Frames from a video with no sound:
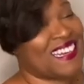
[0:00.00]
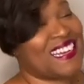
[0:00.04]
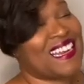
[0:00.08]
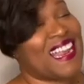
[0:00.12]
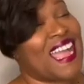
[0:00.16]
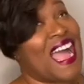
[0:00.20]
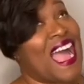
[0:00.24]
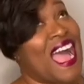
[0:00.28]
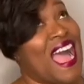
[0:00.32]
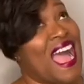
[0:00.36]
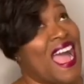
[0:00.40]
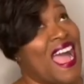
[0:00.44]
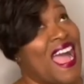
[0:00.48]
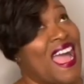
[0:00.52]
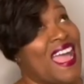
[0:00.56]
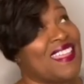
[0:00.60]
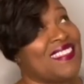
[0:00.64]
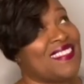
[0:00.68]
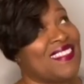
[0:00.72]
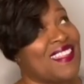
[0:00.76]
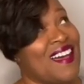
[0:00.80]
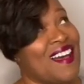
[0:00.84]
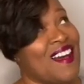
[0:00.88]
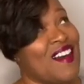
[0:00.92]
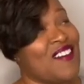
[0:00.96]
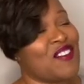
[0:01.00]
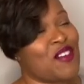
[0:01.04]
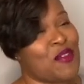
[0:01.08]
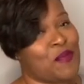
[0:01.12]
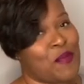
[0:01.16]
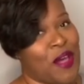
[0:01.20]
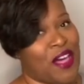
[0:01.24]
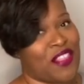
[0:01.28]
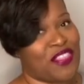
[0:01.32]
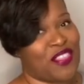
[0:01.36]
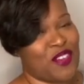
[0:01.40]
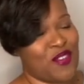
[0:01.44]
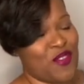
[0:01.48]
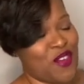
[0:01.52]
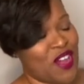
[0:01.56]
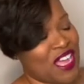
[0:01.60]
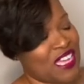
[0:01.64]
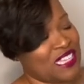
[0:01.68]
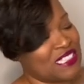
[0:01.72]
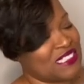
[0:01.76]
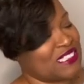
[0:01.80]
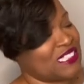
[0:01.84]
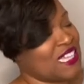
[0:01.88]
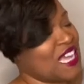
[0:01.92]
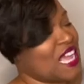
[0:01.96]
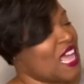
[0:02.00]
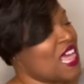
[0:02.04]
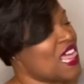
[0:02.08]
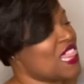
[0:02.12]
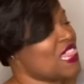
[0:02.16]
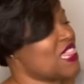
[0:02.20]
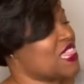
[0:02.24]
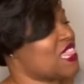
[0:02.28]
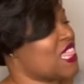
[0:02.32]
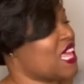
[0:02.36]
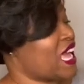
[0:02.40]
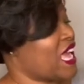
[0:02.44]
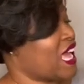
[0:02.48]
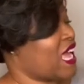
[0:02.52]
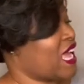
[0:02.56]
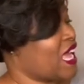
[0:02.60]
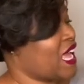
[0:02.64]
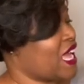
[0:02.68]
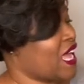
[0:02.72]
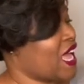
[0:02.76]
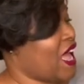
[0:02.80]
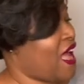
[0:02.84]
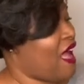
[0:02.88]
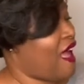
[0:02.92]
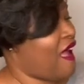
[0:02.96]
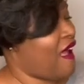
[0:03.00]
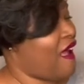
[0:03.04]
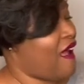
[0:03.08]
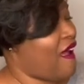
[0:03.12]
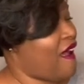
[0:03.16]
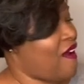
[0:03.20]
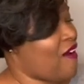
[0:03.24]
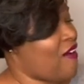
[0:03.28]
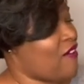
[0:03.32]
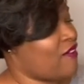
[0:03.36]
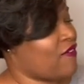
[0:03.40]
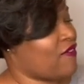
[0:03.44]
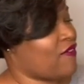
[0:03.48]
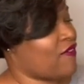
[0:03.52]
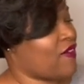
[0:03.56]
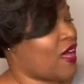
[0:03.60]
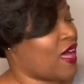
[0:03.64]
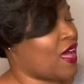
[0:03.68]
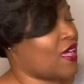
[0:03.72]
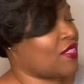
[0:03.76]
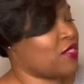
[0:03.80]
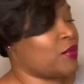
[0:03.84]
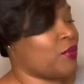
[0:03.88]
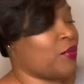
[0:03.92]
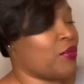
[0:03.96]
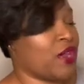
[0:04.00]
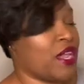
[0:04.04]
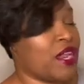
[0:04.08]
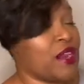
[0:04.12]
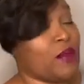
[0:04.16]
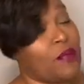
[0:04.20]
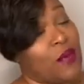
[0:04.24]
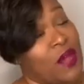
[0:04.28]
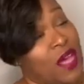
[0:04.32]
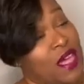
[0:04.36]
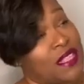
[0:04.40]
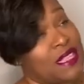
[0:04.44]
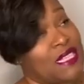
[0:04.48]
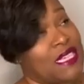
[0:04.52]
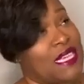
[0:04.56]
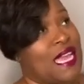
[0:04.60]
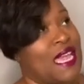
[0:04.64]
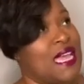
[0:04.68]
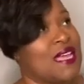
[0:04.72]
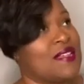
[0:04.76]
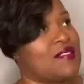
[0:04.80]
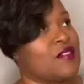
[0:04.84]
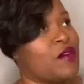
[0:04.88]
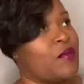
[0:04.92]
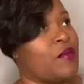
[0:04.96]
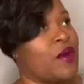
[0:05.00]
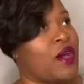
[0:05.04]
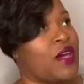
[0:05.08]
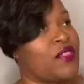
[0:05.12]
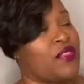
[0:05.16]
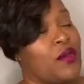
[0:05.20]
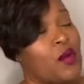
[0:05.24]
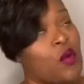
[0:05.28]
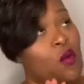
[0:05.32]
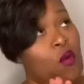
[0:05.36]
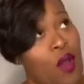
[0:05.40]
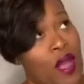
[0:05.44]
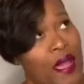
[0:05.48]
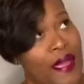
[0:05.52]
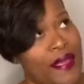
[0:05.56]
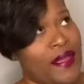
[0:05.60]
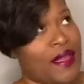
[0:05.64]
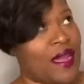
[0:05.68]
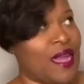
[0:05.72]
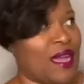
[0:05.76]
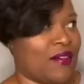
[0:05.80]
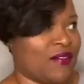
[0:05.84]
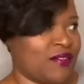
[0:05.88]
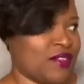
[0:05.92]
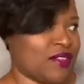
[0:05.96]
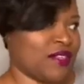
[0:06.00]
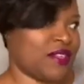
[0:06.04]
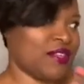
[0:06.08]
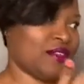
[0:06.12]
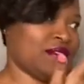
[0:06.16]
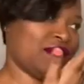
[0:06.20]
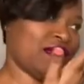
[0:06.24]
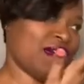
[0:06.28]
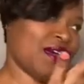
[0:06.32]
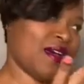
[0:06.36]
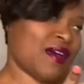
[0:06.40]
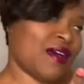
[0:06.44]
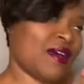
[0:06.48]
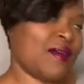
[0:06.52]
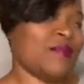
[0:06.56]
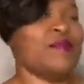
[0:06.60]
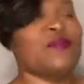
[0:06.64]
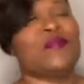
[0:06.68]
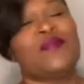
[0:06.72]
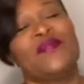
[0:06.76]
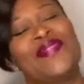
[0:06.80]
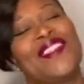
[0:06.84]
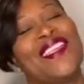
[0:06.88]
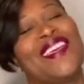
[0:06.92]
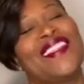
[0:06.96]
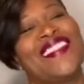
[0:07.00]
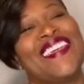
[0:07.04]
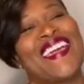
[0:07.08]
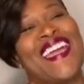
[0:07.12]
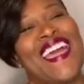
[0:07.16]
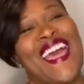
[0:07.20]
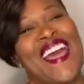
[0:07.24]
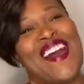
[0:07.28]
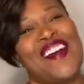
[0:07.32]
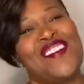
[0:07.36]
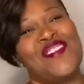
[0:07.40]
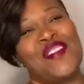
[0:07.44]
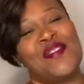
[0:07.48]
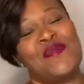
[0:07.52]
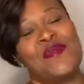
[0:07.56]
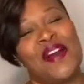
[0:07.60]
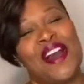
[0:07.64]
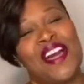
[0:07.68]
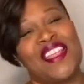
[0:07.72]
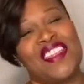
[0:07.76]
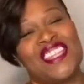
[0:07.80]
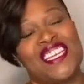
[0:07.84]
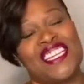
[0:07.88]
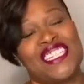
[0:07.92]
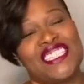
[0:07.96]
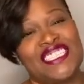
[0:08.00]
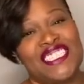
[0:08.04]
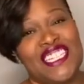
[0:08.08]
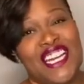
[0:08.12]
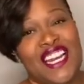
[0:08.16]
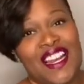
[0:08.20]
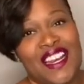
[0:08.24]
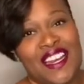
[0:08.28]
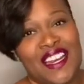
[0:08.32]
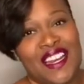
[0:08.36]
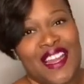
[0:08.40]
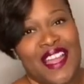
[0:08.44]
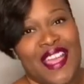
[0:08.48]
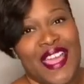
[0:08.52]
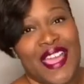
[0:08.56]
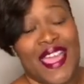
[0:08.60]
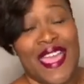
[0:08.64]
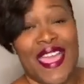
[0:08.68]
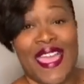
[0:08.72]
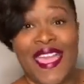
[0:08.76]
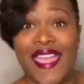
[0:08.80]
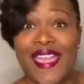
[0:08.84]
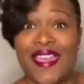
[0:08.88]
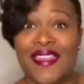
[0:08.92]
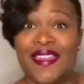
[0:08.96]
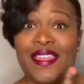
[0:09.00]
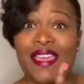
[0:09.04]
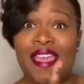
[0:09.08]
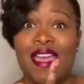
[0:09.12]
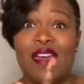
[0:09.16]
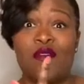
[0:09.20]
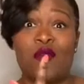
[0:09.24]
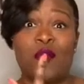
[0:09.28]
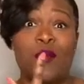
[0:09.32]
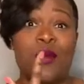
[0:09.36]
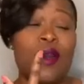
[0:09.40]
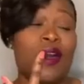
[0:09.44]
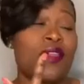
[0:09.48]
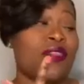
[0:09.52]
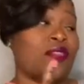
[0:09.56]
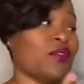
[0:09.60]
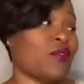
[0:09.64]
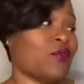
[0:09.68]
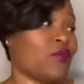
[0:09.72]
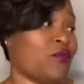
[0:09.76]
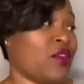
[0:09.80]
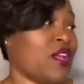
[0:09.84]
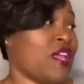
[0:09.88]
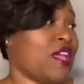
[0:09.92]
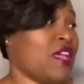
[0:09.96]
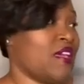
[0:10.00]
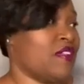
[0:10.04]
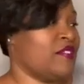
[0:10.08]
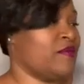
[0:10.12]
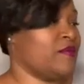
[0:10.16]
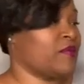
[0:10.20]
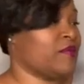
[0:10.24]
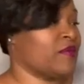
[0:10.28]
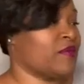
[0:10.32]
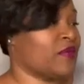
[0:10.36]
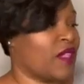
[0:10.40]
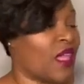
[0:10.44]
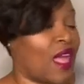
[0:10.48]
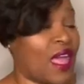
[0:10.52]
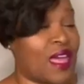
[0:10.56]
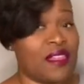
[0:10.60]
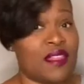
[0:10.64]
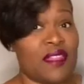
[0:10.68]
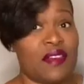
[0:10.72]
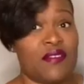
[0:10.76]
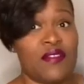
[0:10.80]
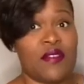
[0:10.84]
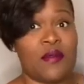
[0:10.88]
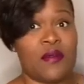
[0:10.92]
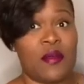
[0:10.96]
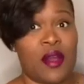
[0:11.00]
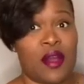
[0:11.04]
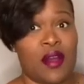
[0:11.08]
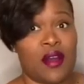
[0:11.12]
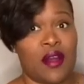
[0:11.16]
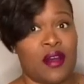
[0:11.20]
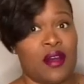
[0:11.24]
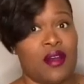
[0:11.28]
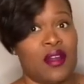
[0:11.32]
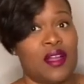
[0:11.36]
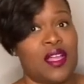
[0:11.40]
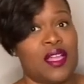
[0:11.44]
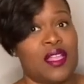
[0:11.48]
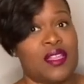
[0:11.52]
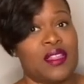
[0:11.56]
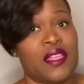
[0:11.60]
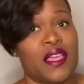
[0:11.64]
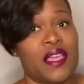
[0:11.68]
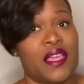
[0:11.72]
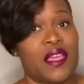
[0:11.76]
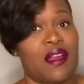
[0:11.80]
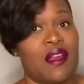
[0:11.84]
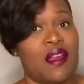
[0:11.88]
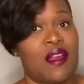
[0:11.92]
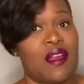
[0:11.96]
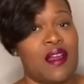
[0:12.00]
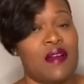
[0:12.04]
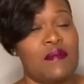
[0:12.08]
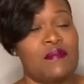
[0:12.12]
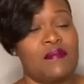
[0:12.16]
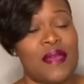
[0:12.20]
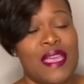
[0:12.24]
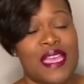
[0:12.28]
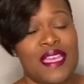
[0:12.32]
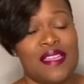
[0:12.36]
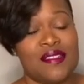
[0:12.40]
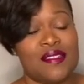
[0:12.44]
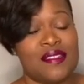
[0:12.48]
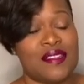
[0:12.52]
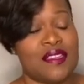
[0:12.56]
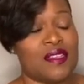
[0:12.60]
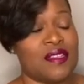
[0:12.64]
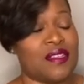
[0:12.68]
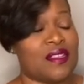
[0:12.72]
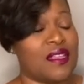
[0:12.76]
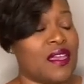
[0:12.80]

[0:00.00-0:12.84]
I love Apothic wines. They have, the brand Apothic has Apothic White, obviously, duh. They have Apothic Dark, and they have Apothic Red. I love them all. They are amazing.